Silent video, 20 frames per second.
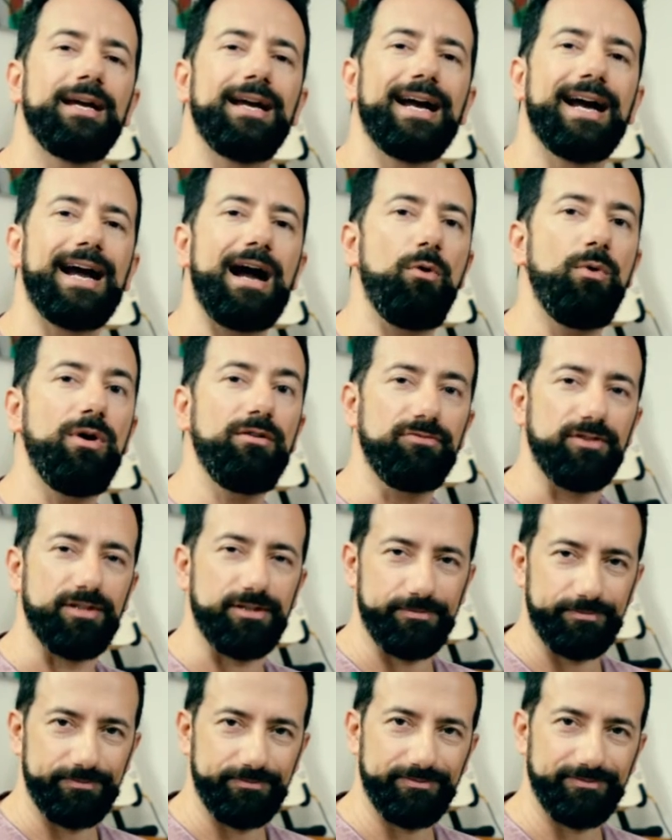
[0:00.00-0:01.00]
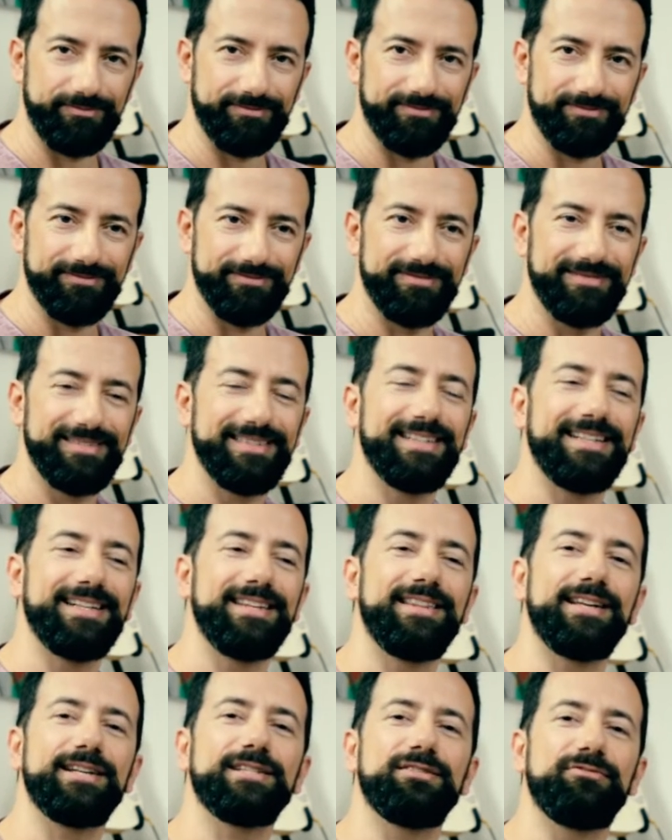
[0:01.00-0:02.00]
However,
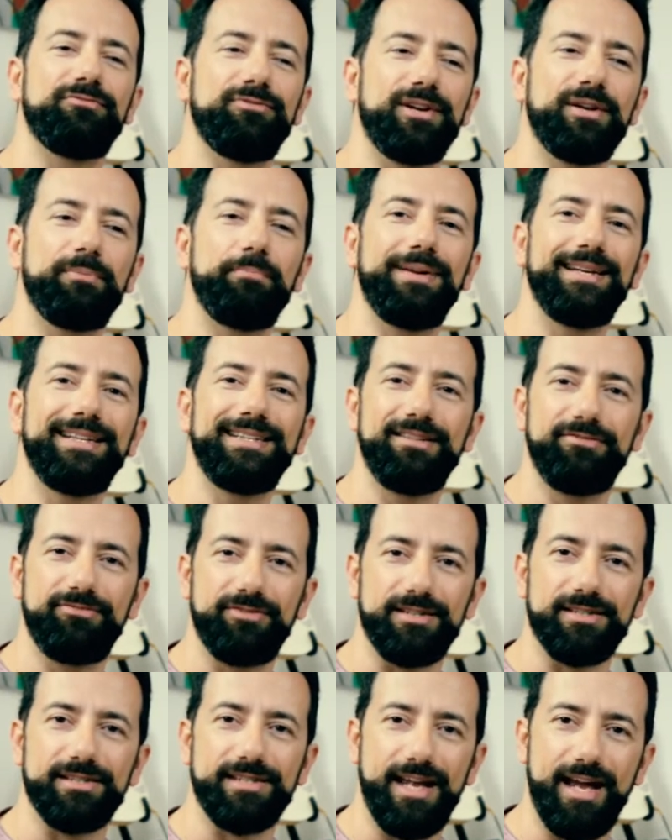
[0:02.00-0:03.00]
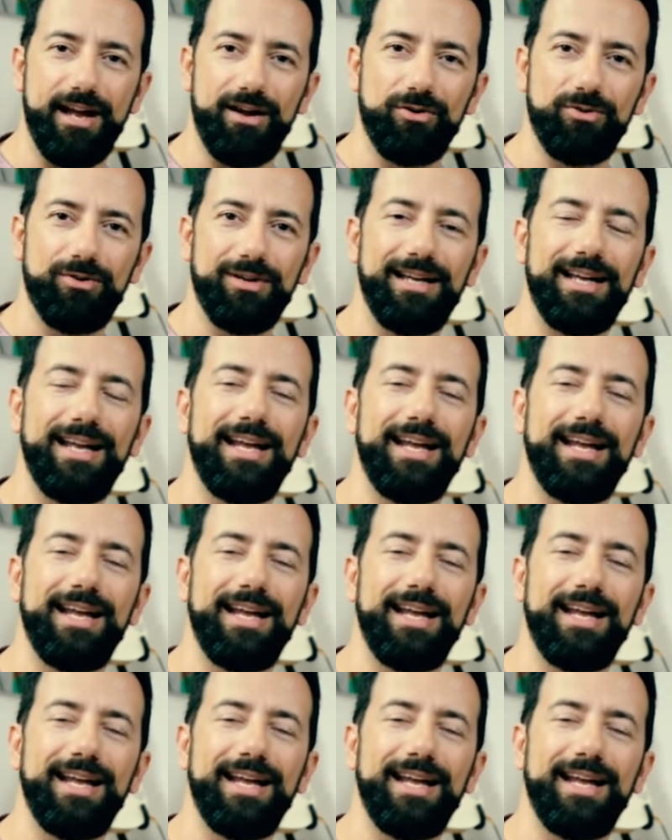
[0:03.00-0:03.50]
there's a very big difference now,